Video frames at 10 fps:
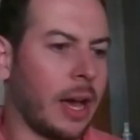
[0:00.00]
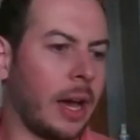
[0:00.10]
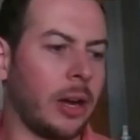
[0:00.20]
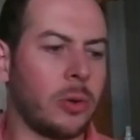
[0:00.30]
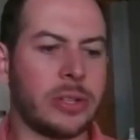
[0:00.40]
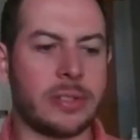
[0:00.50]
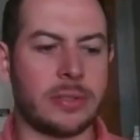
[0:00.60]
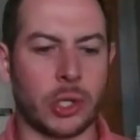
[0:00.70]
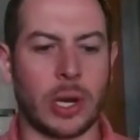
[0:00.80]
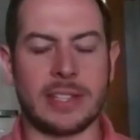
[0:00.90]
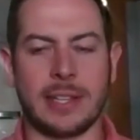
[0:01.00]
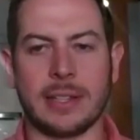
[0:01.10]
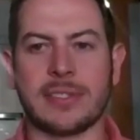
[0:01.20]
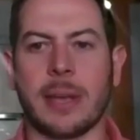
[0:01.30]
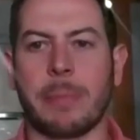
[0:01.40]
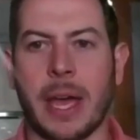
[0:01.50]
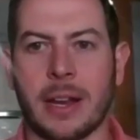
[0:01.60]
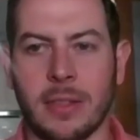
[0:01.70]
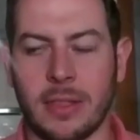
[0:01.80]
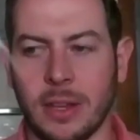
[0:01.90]
I always try and take a step
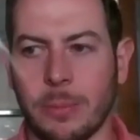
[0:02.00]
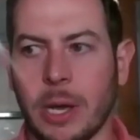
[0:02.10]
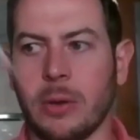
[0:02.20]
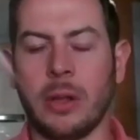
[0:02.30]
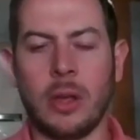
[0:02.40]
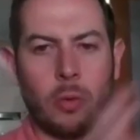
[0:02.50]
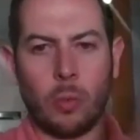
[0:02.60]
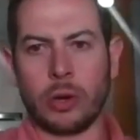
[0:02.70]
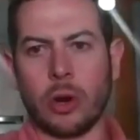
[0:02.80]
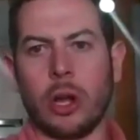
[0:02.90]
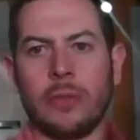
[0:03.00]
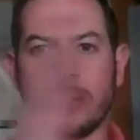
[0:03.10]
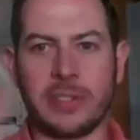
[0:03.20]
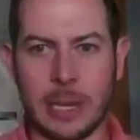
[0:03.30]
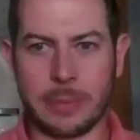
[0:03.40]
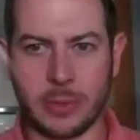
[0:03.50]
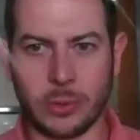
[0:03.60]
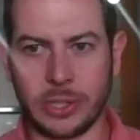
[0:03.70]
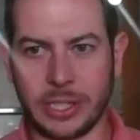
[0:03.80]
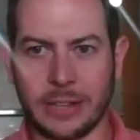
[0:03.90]
back and think about what are all the steps
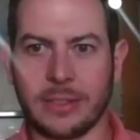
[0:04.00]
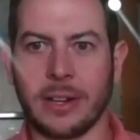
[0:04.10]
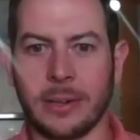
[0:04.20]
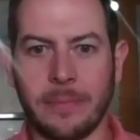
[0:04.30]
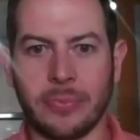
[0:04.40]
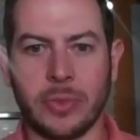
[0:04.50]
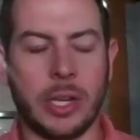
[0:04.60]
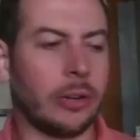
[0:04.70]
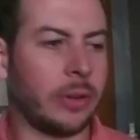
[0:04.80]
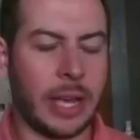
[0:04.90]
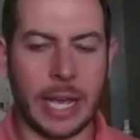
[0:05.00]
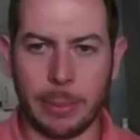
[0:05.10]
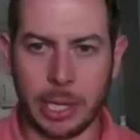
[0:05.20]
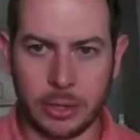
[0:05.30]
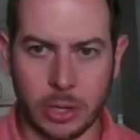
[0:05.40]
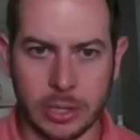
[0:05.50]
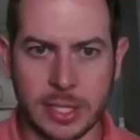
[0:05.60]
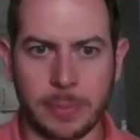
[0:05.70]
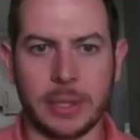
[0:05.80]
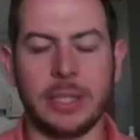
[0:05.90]
in order to get there? You know, how many calls
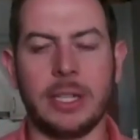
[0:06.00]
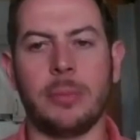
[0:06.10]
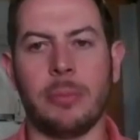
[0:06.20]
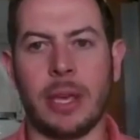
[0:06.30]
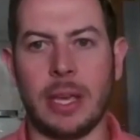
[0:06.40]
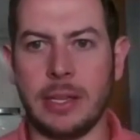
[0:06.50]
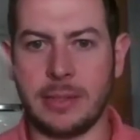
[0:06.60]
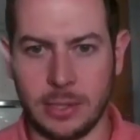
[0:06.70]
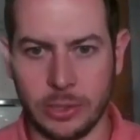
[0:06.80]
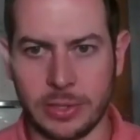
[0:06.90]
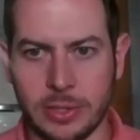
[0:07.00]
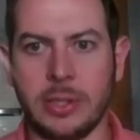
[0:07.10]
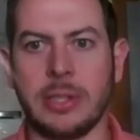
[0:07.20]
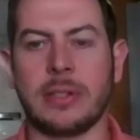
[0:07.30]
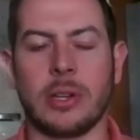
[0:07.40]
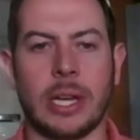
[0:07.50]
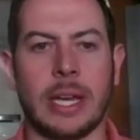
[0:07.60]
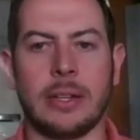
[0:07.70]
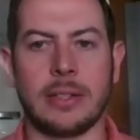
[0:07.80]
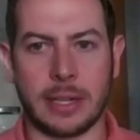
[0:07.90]
typically need to be made, deals that you need to go
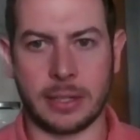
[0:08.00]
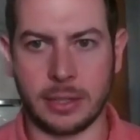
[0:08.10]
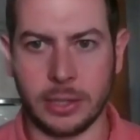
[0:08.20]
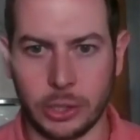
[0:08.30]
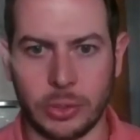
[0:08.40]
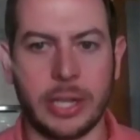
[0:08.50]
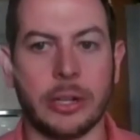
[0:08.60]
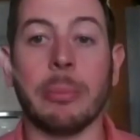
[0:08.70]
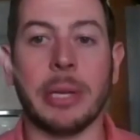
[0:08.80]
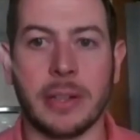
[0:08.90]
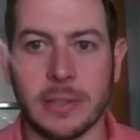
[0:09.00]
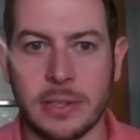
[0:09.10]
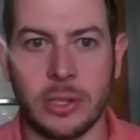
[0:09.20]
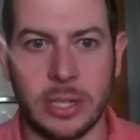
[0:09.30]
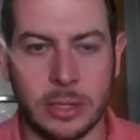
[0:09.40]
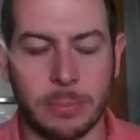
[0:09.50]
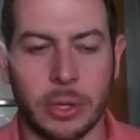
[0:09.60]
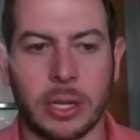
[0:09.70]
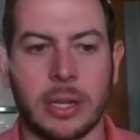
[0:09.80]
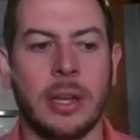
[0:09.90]
ahead and technically create or meetings that you need to
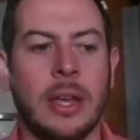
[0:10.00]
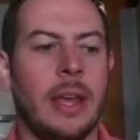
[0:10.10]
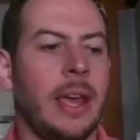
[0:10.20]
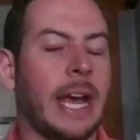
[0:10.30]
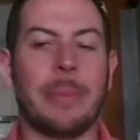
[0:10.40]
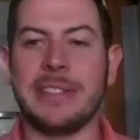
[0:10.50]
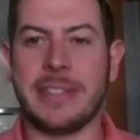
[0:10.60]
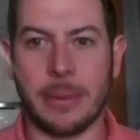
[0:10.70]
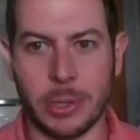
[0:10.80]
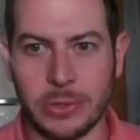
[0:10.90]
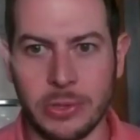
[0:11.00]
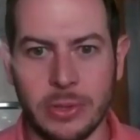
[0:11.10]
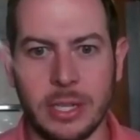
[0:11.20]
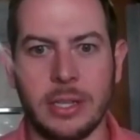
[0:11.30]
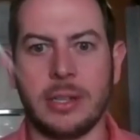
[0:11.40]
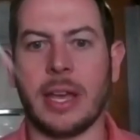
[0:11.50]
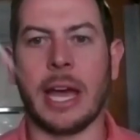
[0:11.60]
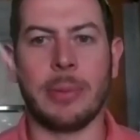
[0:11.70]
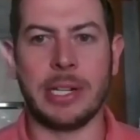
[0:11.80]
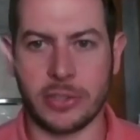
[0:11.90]
book, how many demos you need,
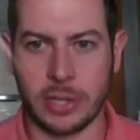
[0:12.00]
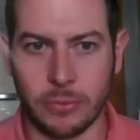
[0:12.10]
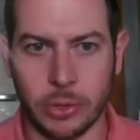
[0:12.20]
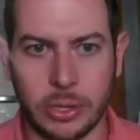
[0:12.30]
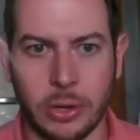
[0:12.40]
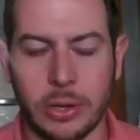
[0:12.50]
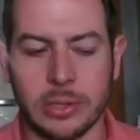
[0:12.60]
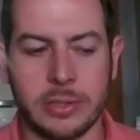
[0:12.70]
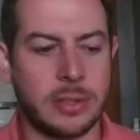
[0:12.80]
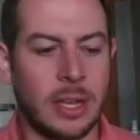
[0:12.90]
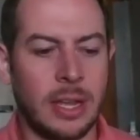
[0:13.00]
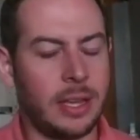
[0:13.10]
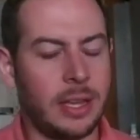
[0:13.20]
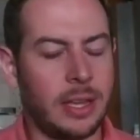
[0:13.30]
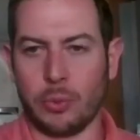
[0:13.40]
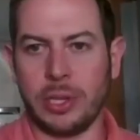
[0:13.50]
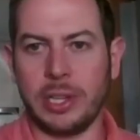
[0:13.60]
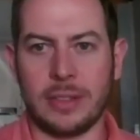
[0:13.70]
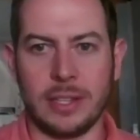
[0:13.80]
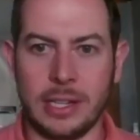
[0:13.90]
how many discovery calls. It
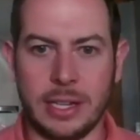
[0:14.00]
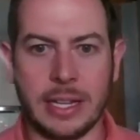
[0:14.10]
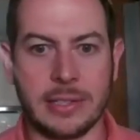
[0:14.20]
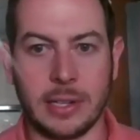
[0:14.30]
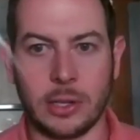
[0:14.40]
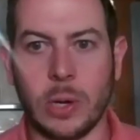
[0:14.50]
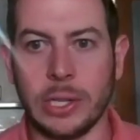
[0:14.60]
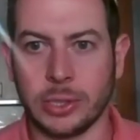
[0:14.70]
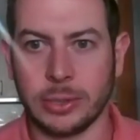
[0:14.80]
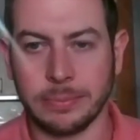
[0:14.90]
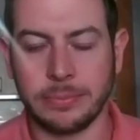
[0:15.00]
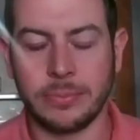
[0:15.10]
really, at the end of the day, is an equation.